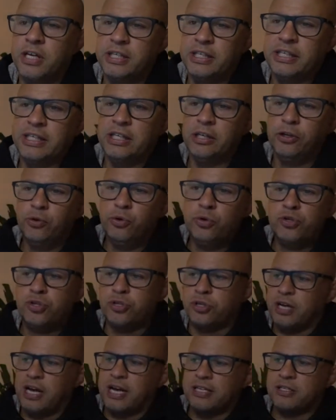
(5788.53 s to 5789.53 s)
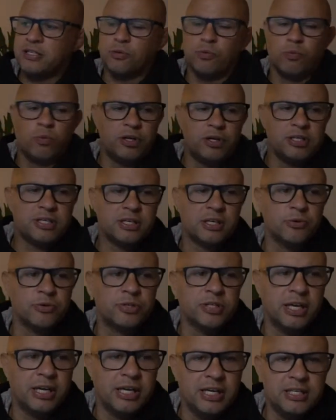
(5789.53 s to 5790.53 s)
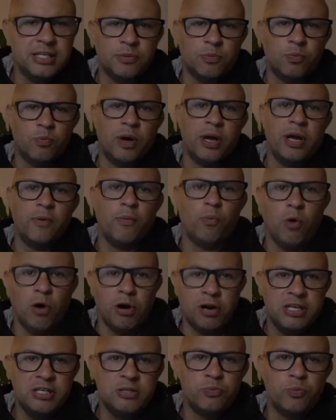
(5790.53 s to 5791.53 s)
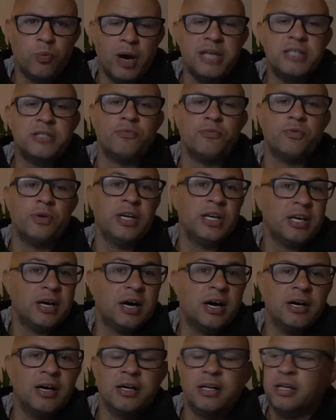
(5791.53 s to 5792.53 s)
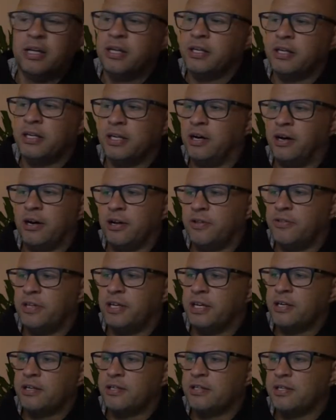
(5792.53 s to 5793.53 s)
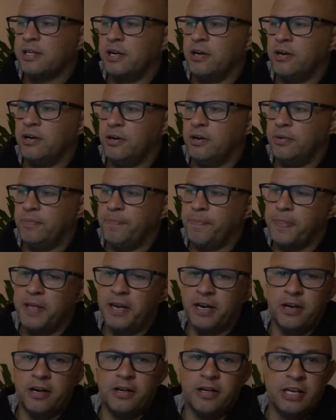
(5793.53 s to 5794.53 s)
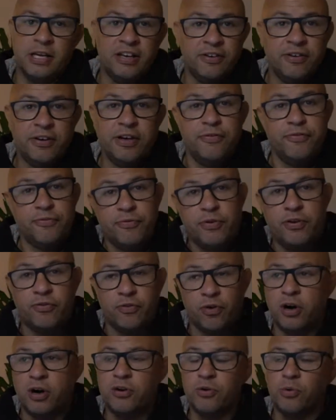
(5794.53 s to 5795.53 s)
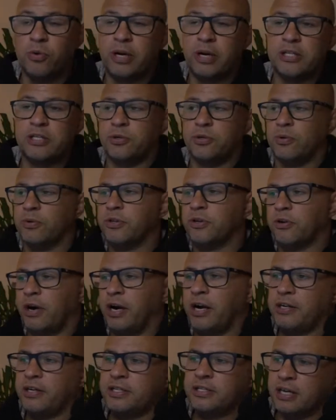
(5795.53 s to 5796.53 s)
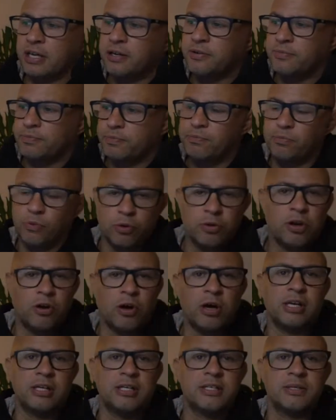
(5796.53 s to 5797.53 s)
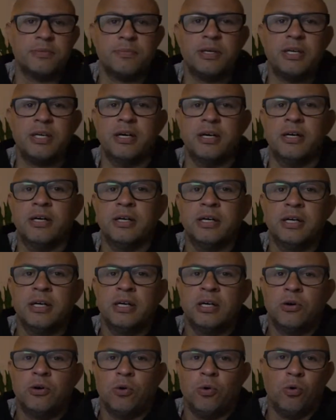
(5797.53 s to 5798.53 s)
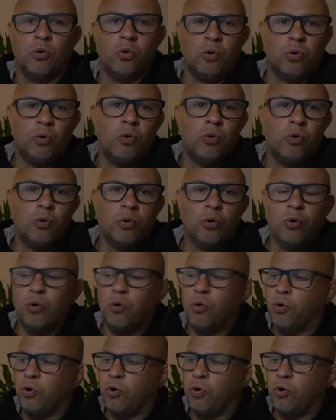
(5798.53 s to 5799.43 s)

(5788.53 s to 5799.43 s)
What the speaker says: illusion as to what his skill set is and what his ways of winning are. I don't think so. If Ryan Hall gets you on the ground, he's going to more than likely submit you, or